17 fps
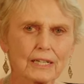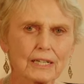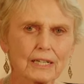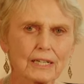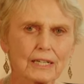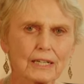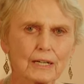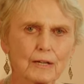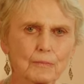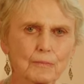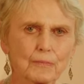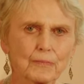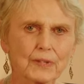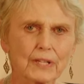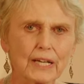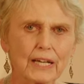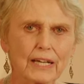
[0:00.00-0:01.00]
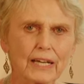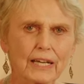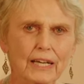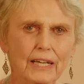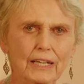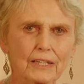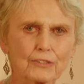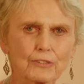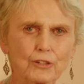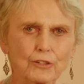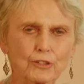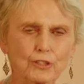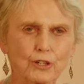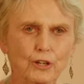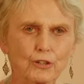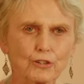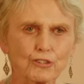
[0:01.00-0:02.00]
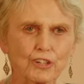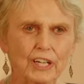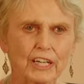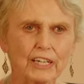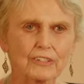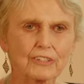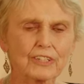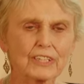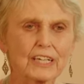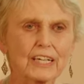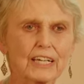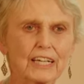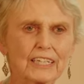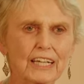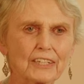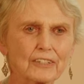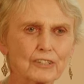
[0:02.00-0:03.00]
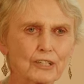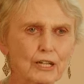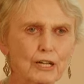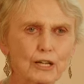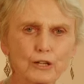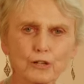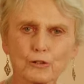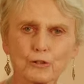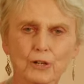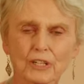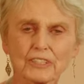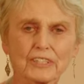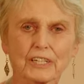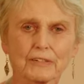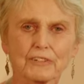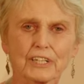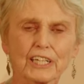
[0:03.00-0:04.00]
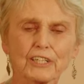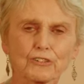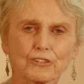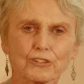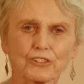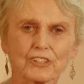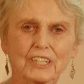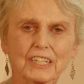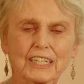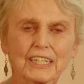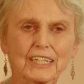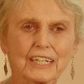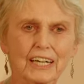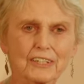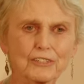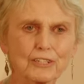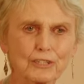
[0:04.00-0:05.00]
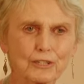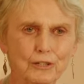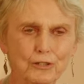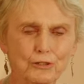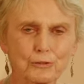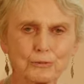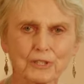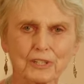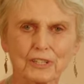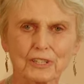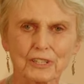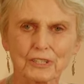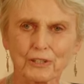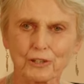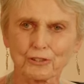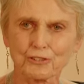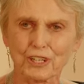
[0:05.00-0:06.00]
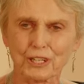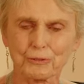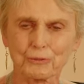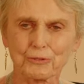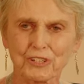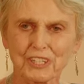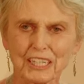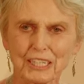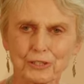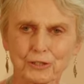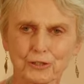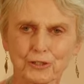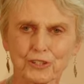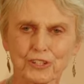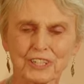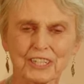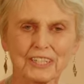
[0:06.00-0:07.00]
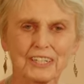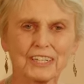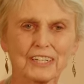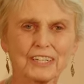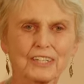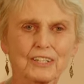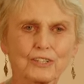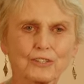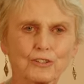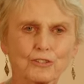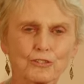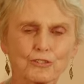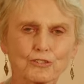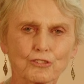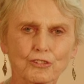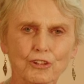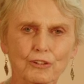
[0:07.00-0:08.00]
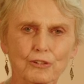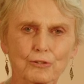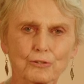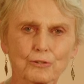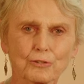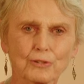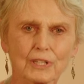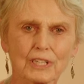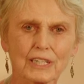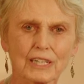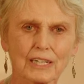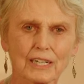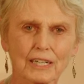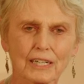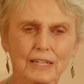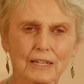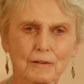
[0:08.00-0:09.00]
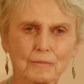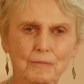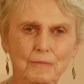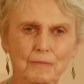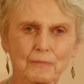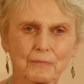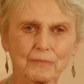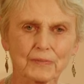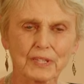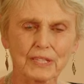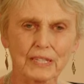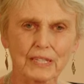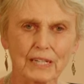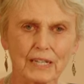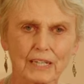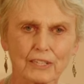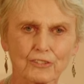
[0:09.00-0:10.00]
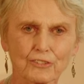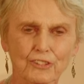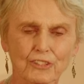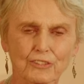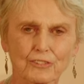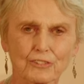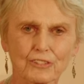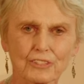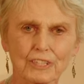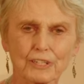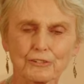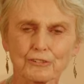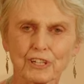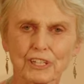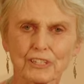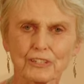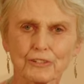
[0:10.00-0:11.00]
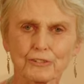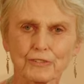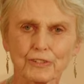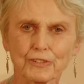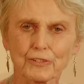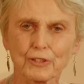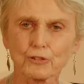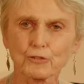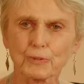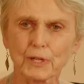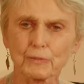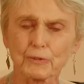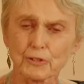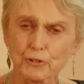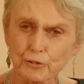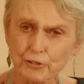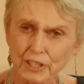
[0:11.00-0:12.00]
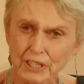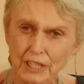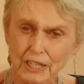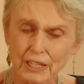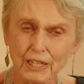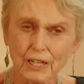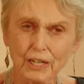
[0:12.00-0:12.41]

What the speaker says: and got a contract and hadn't a clue. I didn't have an agent. Hadn't a clue whether the contract was any good. So I said to the literary editor of the newspaper, do you think